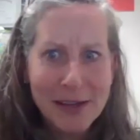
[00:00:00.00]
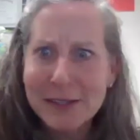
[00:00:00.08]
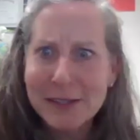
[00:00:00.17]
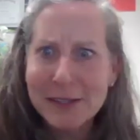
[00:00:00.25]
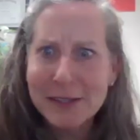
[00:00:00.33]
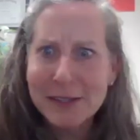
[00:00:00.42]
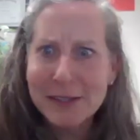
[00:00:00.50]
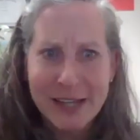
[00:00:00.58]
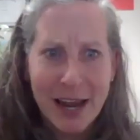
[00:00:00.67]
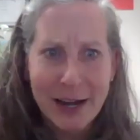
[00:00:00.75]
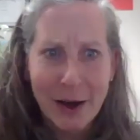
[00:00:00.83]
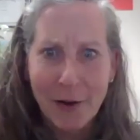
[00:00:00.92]
that's a small
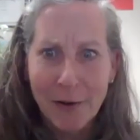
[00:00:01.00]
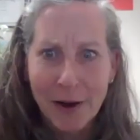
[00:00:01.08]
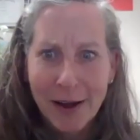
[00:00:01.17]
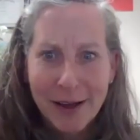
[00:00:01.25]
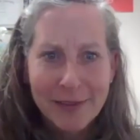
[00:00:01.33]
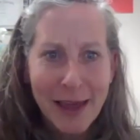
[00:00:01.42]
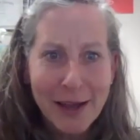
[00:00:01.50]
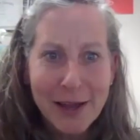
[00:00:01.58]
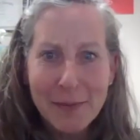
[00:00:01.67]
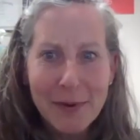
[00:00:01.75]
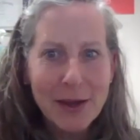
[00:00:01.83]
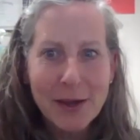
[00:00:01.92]
potato? That
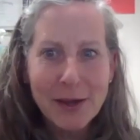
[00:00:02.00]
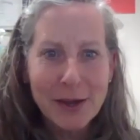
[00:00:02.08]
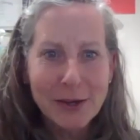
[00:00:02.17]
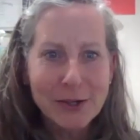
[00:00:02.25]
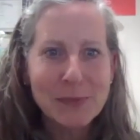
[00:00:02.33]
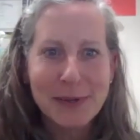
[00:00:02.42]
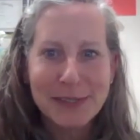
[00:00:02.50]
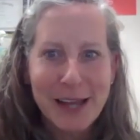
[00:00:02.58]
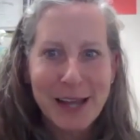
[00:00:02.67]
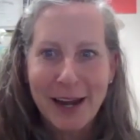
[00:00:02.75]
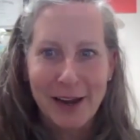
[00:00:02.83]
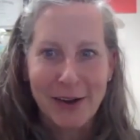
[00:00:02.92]
could be a huge
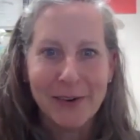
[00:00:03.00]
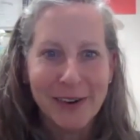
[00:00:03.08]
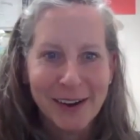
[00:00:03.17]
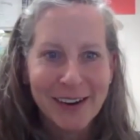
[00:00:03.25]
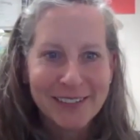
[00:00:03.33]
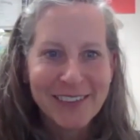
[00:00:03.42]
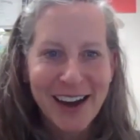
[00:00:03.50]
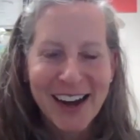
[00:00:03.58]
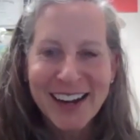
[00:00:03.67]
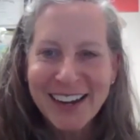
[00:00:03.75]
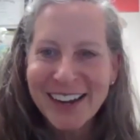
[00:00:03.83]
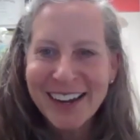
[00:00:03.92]
potato,
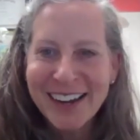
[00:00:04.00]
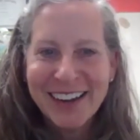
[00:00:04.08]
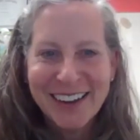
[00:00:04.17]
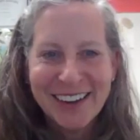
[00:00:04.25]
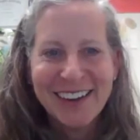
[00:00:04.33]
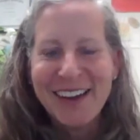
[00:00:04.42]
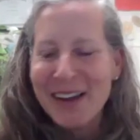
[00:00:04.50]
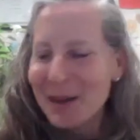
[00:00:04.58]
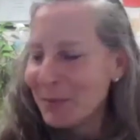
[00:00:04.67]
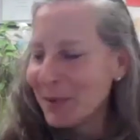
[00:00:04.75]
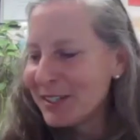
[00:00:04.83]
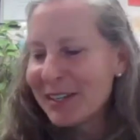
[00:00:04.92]
right?
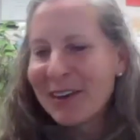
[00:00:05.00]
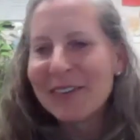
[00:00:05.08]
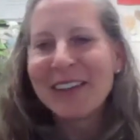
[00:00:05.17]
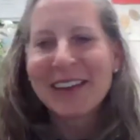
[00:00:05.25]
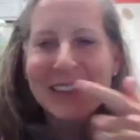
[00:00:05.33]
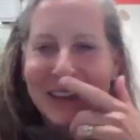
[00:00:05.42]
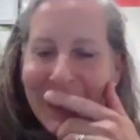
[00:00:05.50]
But like,